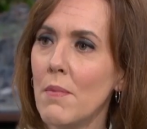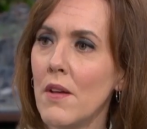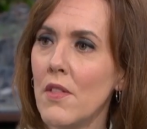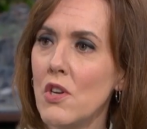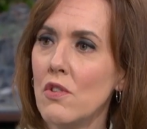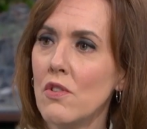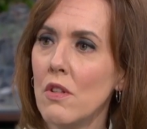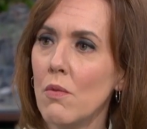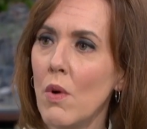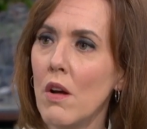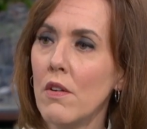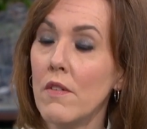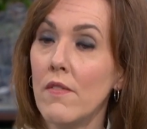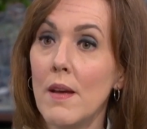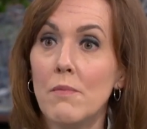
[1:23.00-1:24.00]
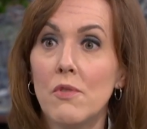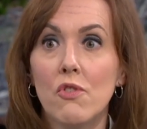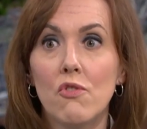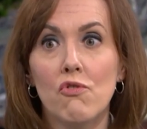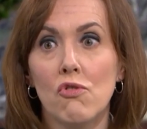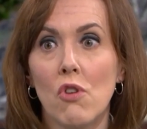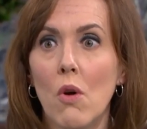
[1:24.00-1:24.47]
by the News of the World of them
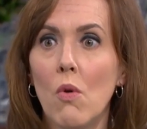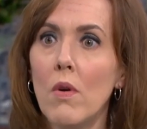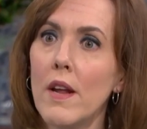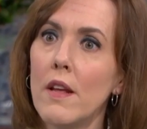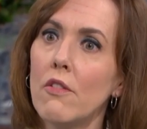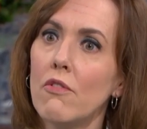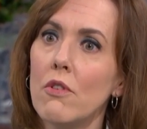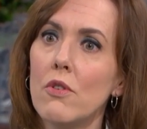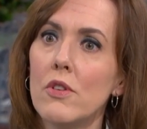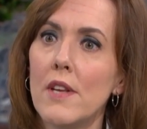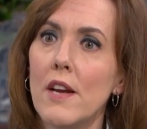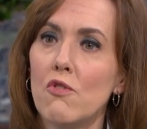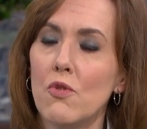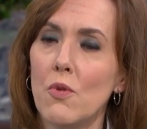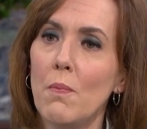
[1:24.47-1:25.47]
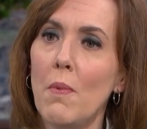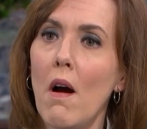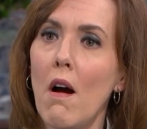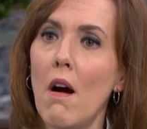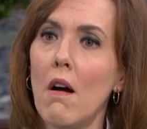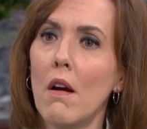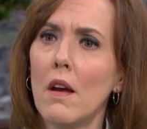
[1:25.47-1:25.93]
strolling through Central
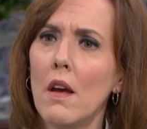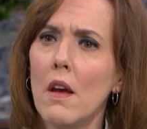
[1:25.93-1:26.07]
Park,